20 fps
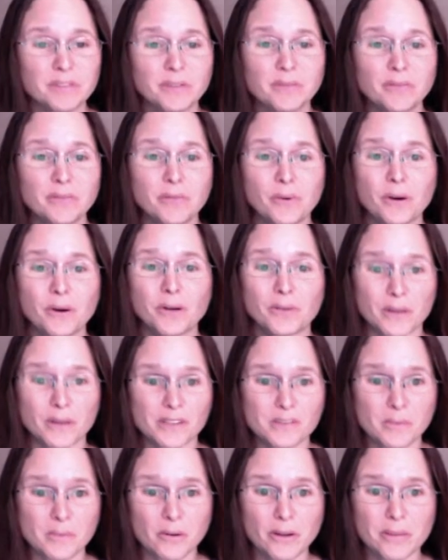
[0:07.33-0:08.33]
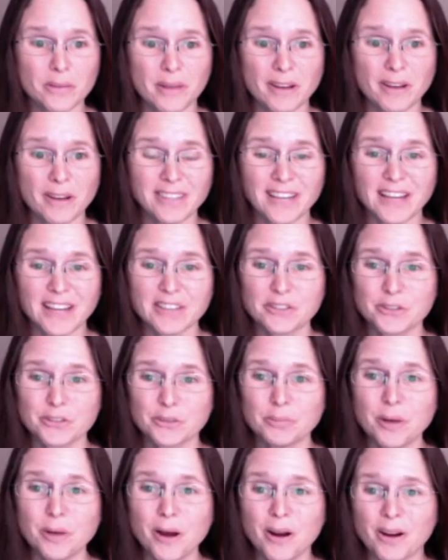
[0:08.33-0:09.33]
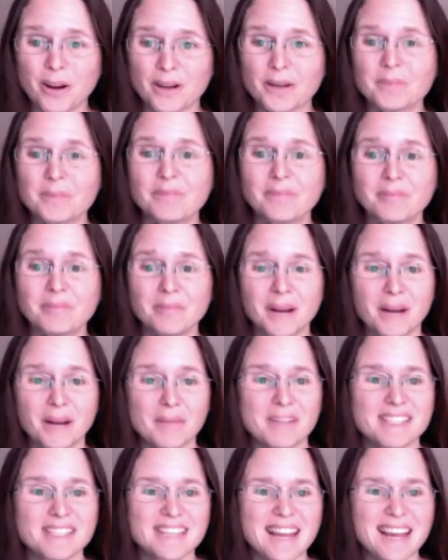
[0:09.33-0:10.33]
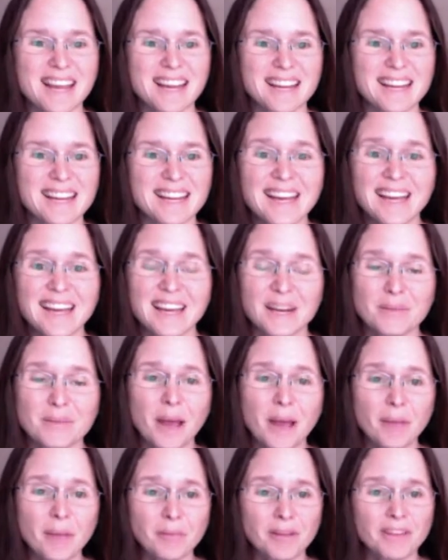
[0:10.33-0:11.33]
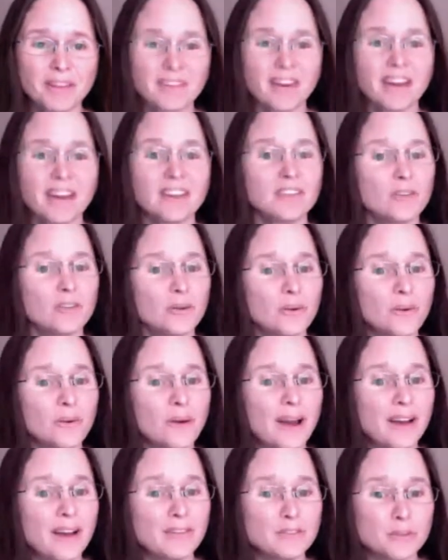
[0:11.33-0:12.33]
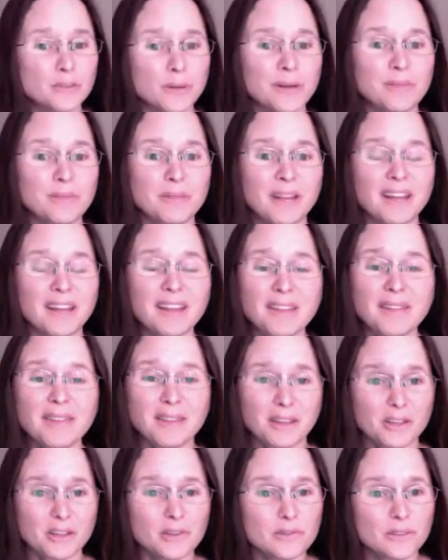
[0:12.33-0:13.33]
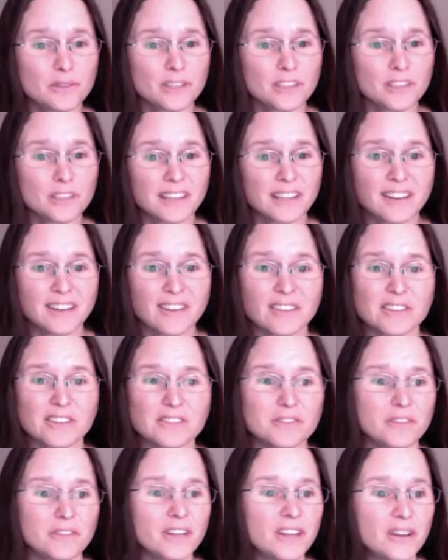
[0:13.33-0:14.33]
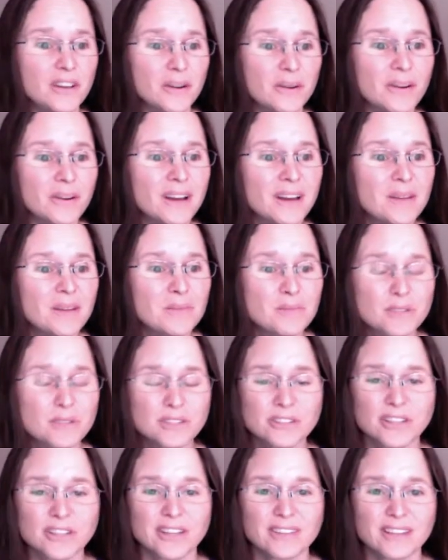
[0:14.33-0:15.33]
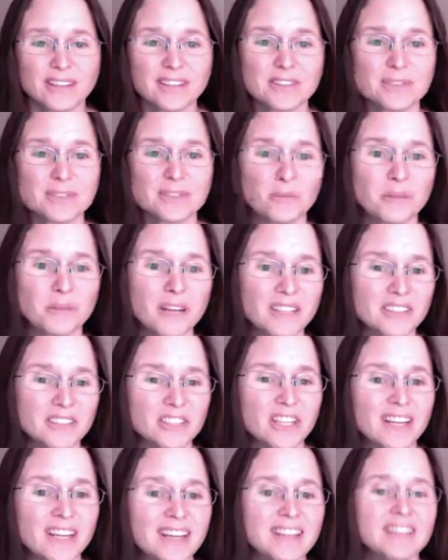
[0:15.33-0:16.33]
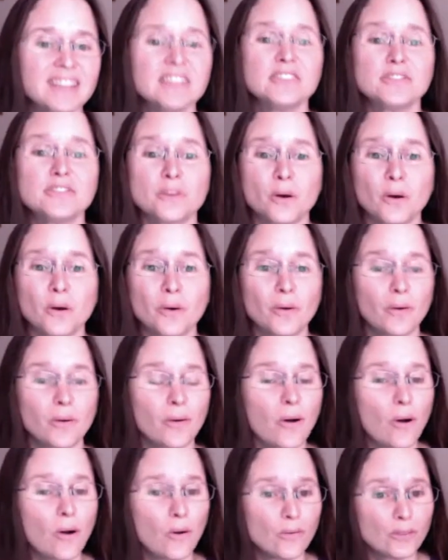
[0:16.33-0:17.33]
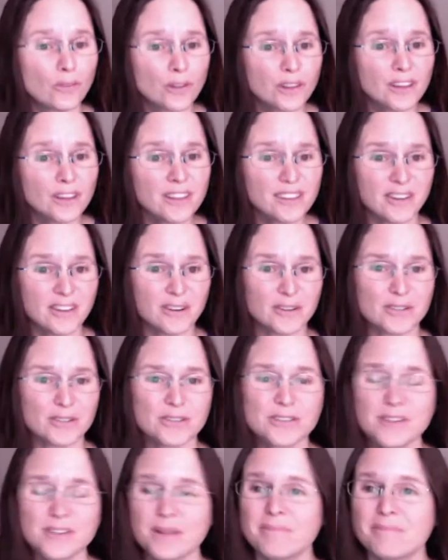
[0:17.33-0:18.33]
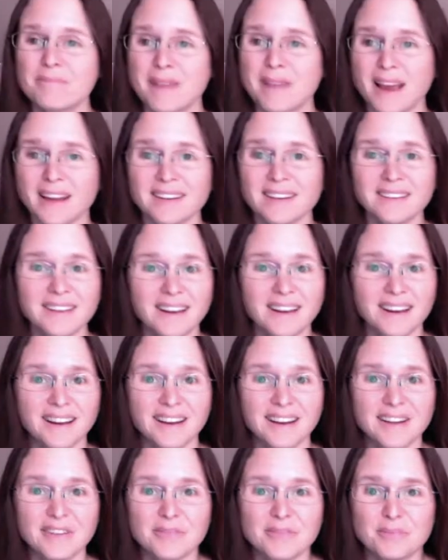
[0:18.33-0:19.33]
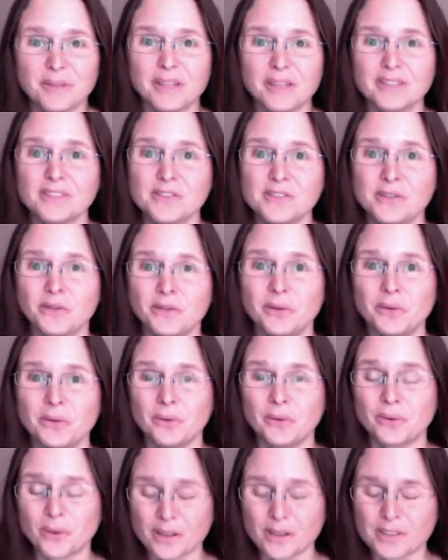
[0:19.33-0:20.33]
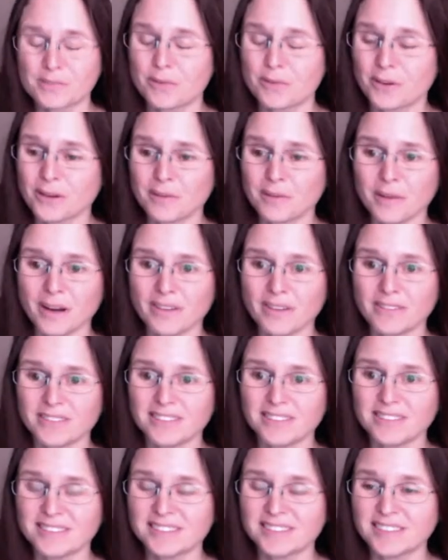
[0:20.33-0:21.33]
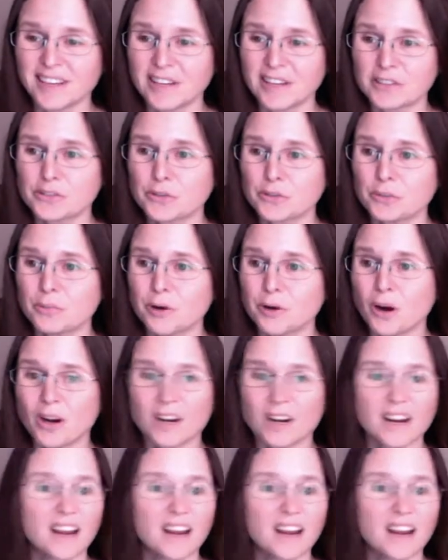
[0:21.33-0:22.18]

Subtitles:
for Great Smoky Mountain National Park. My name is Kay and I'm happy that you have joined me. Thank you for clicking on this video. Appreciate that so much. So over the years, Matt and I have been to Great Smoky Mountains National Park.